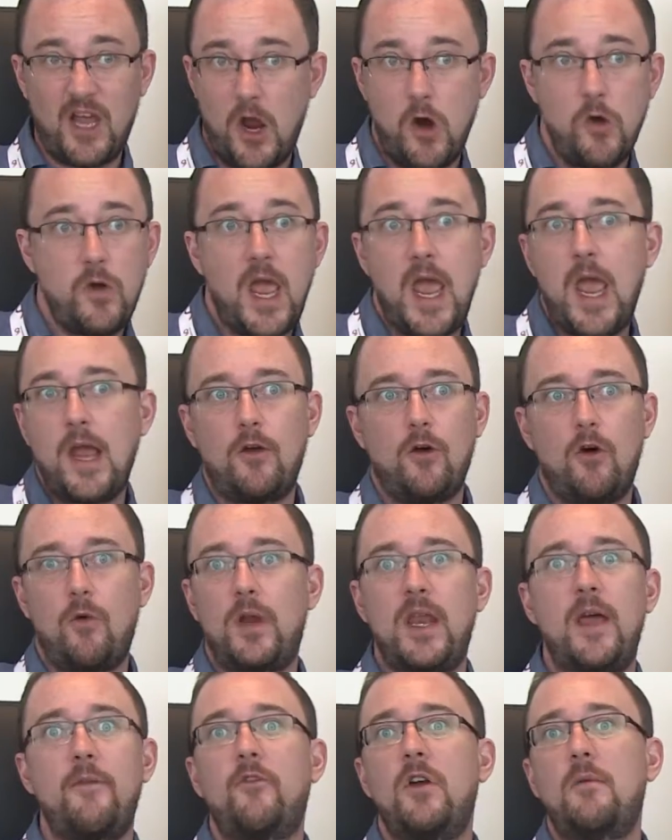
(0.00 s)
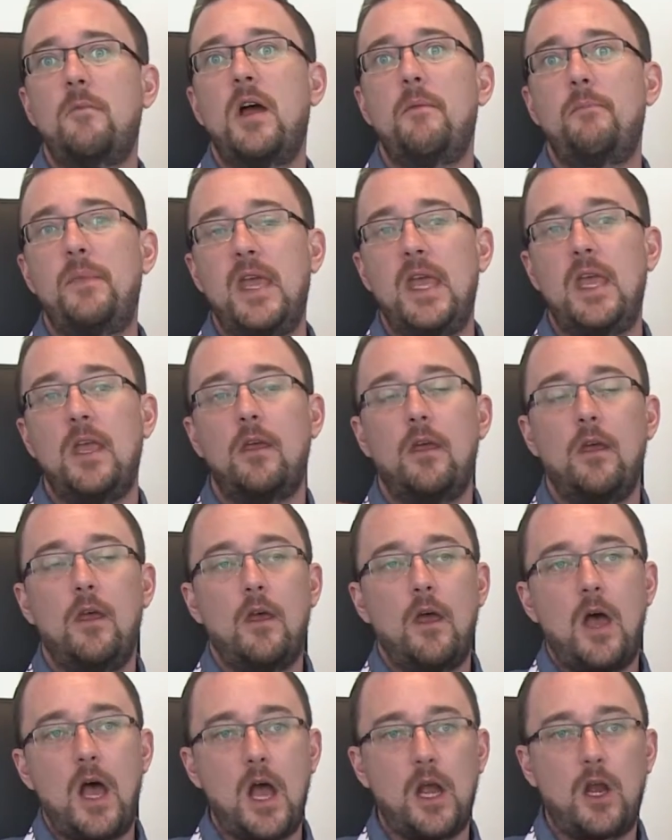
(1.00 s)
codec or whatever it might be
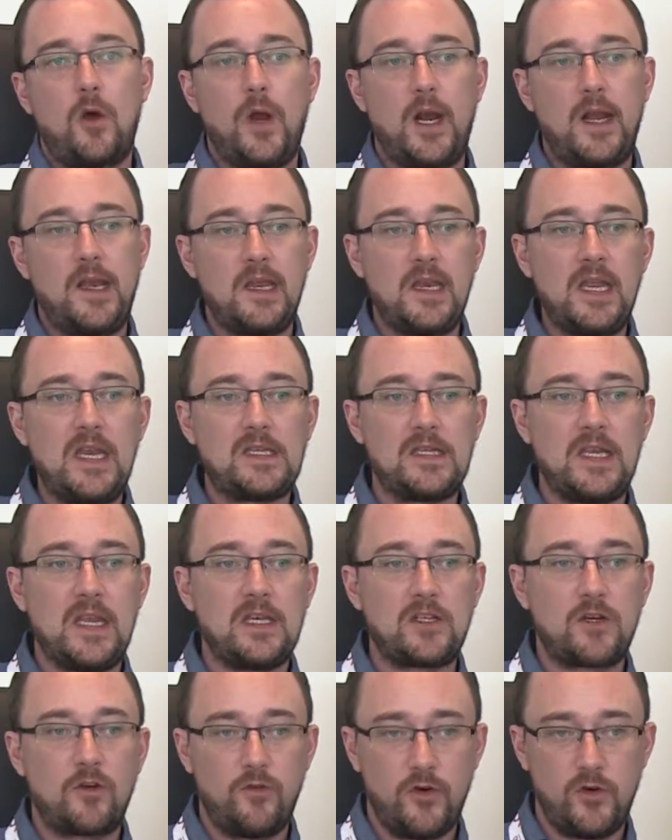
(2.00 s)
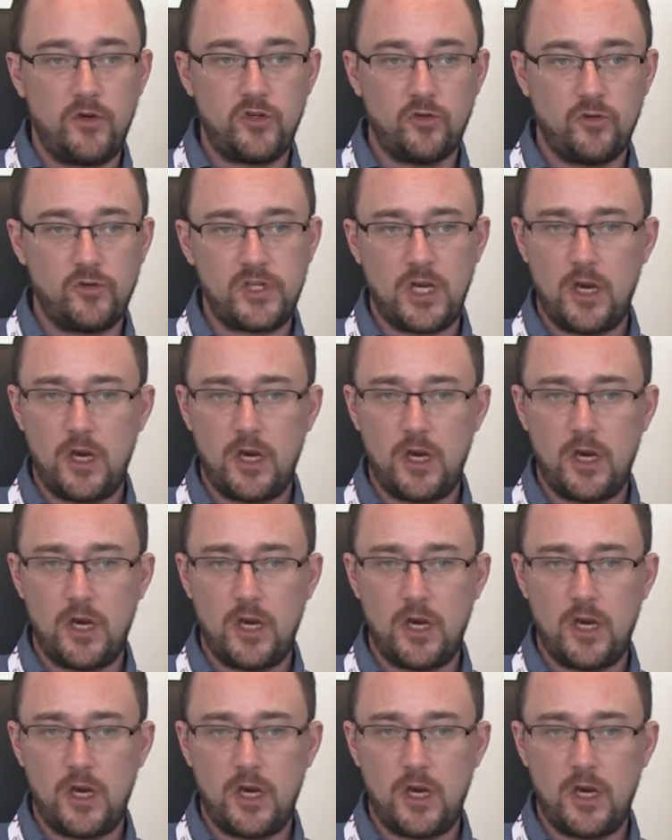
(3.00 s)
quickly and easily is crucial.